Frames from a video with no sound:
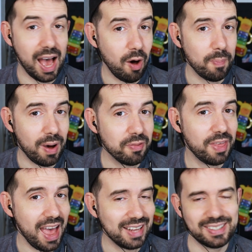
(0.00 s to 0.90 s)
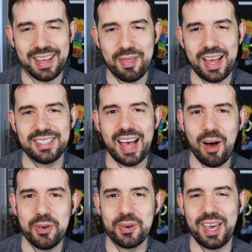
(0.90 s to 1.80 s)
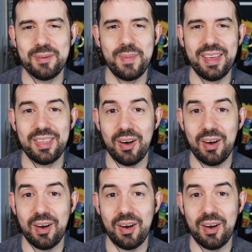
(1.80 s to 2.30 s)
How about that? And that's how you can make